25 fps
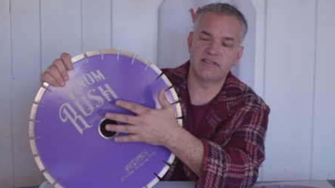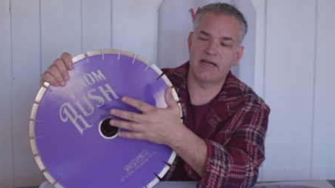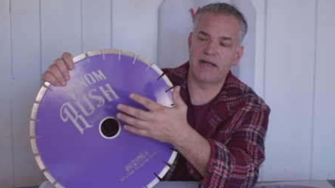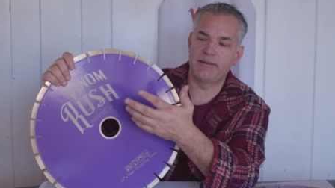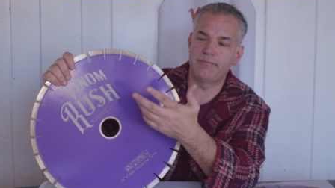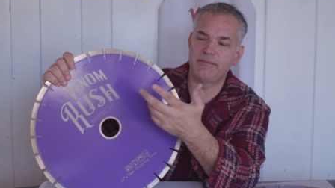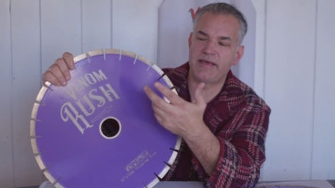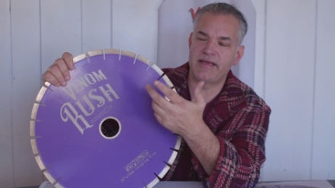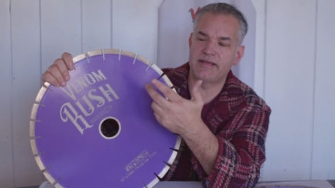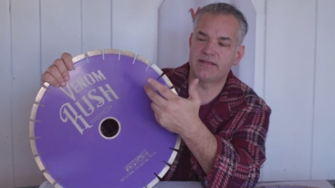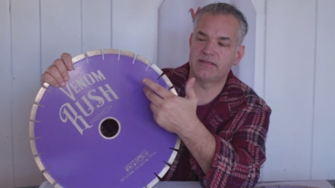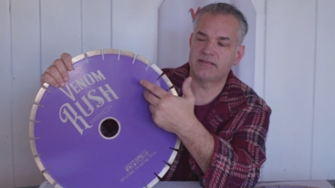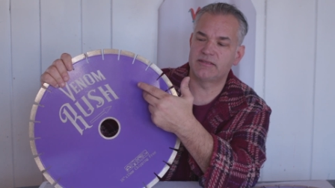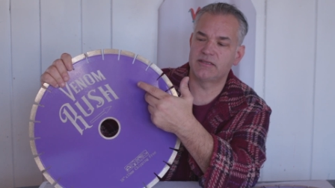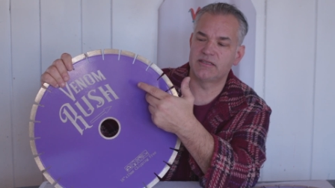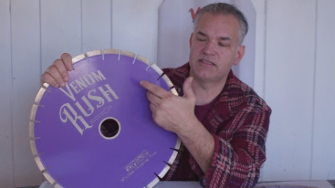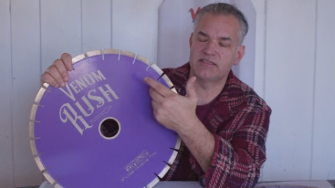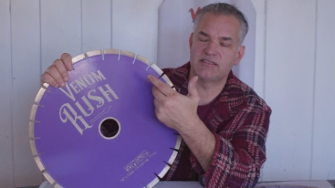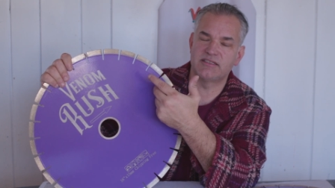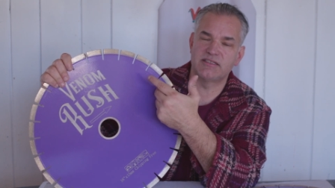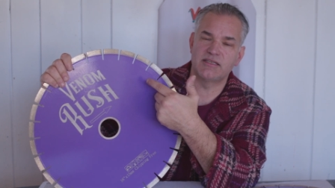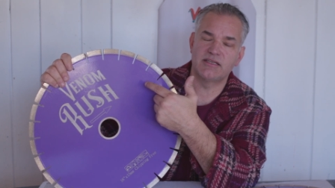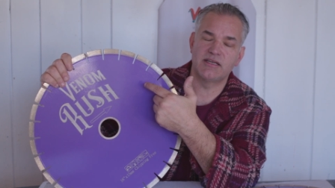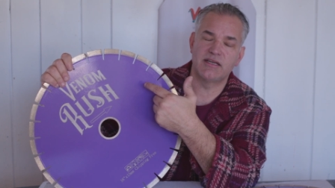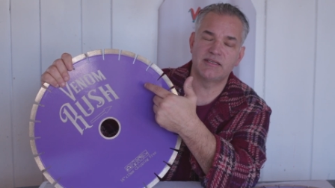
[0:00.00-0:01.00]
I make
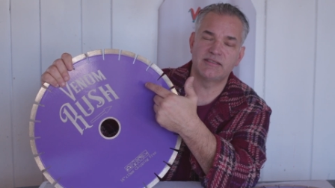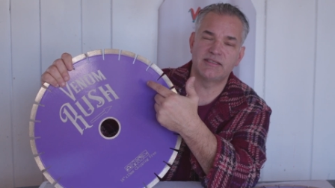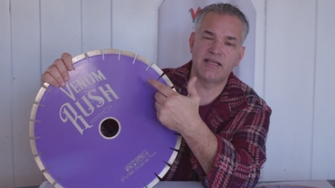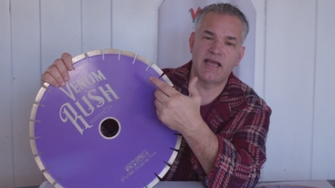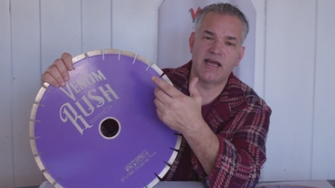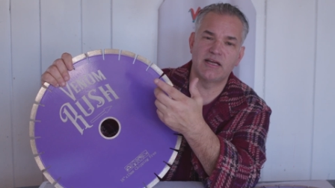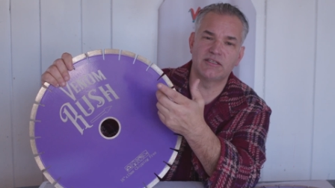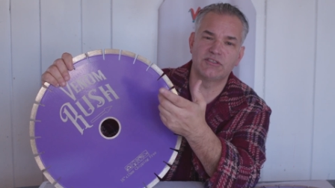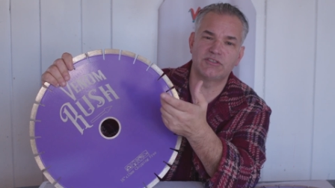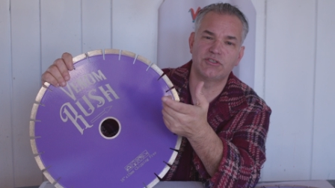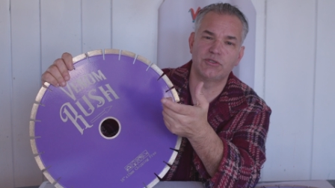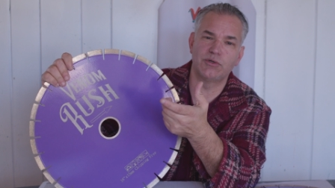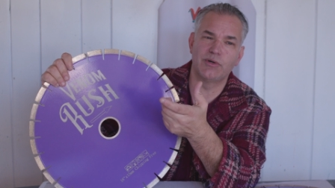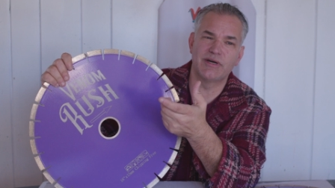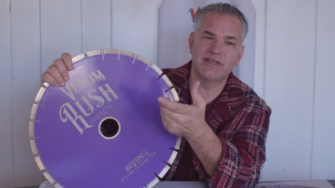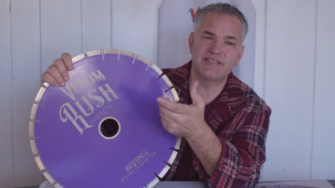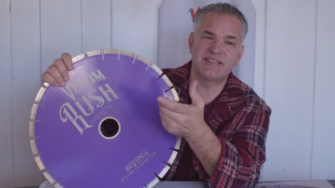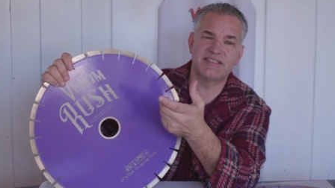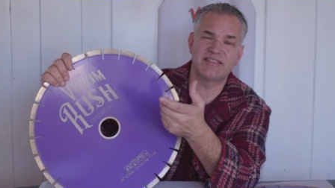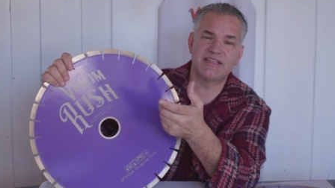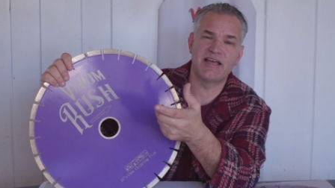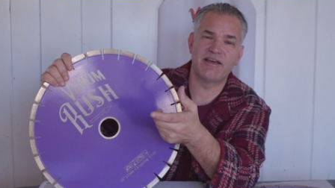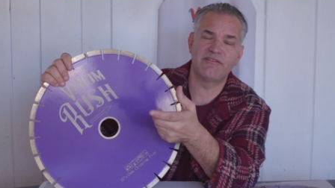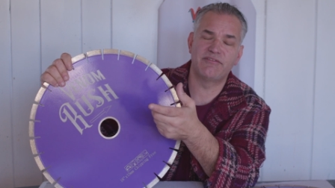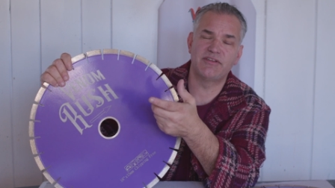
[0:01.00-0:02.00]
this down to a
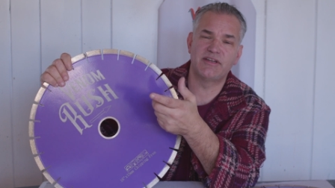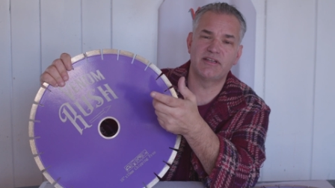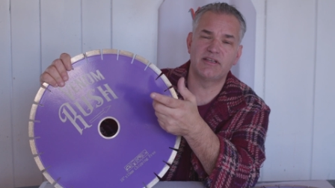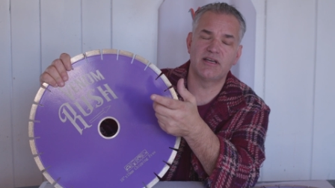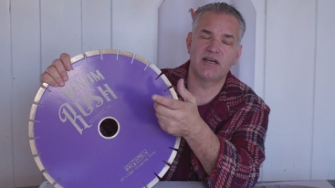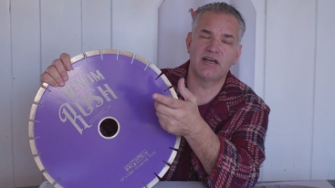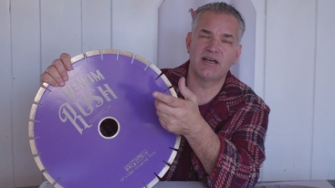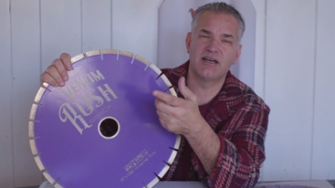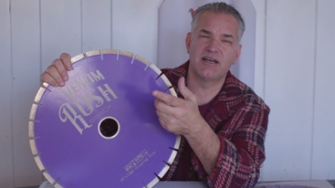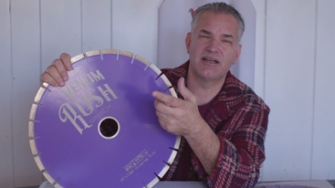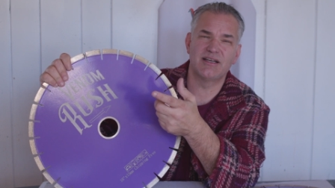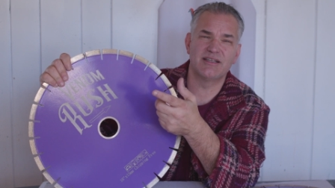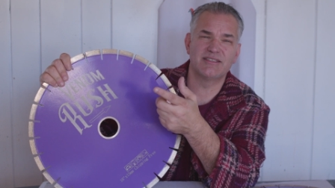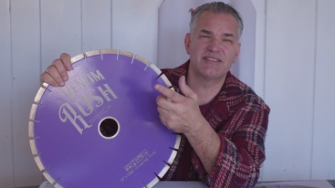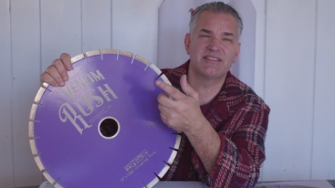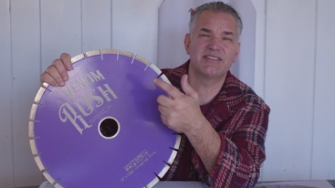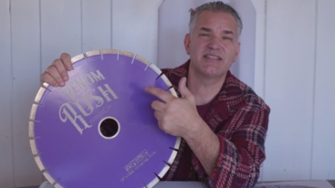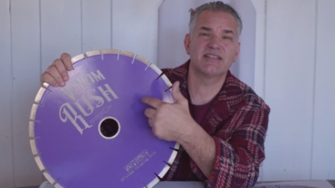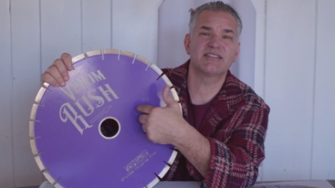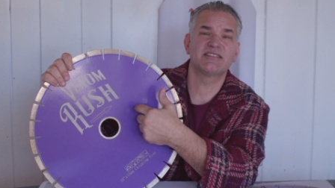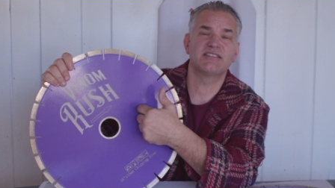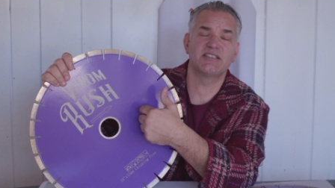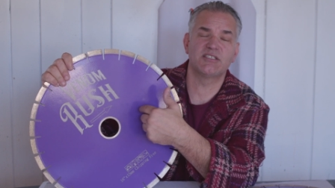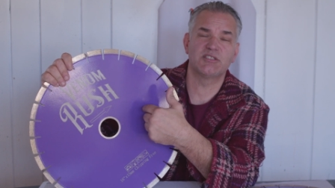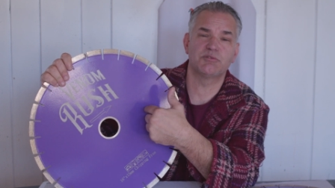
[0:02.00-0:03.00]

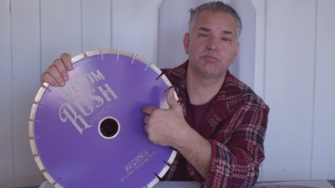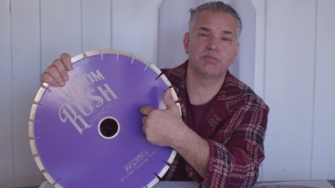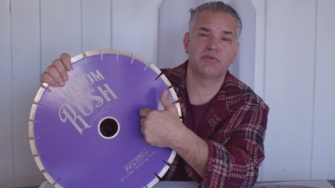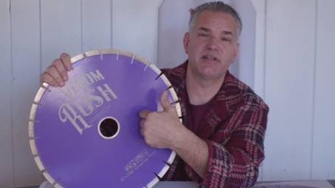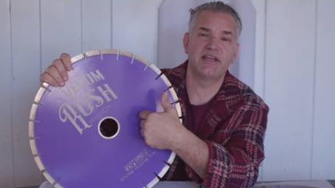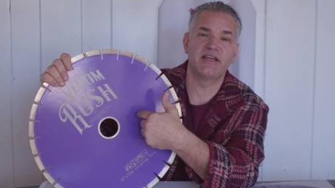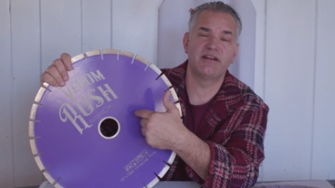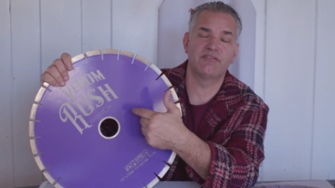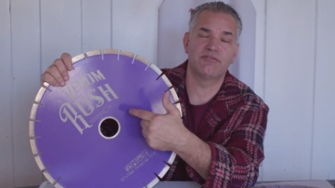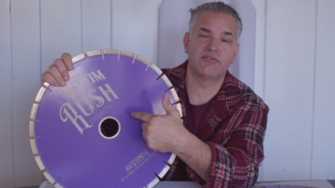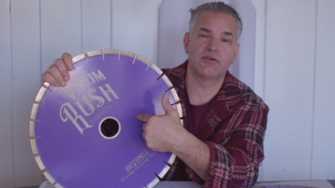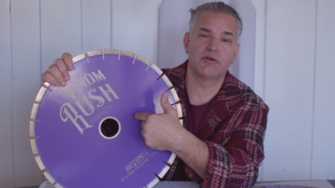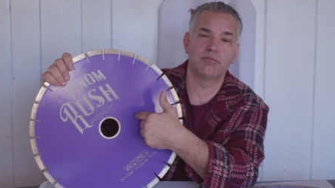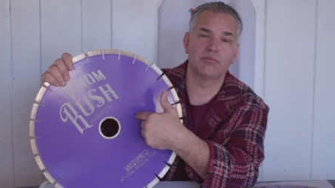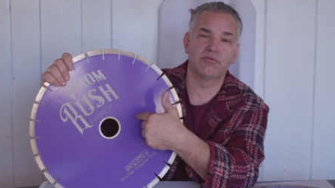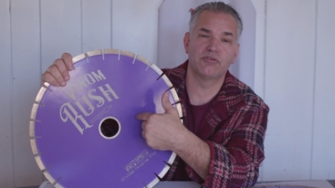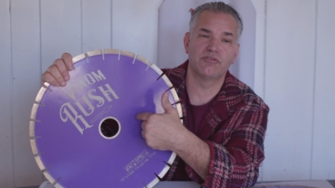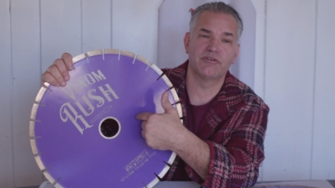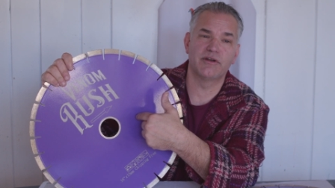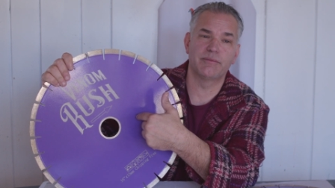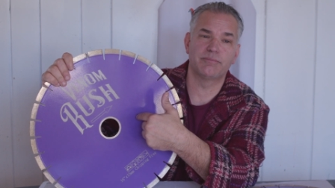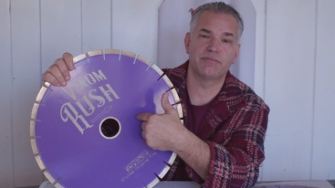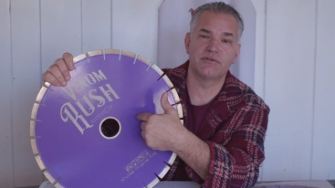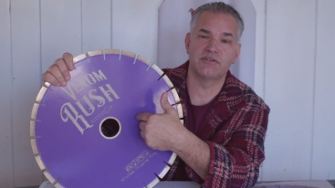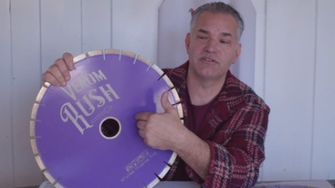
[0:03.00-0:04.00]
6-inch blade for the Blue
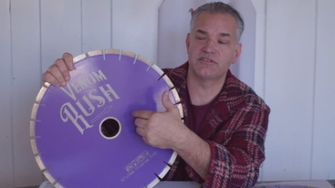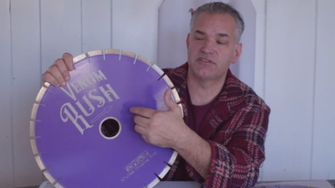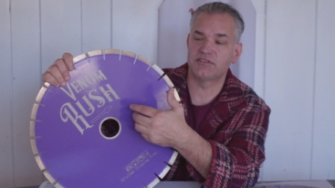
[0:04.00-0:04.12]
Ripper.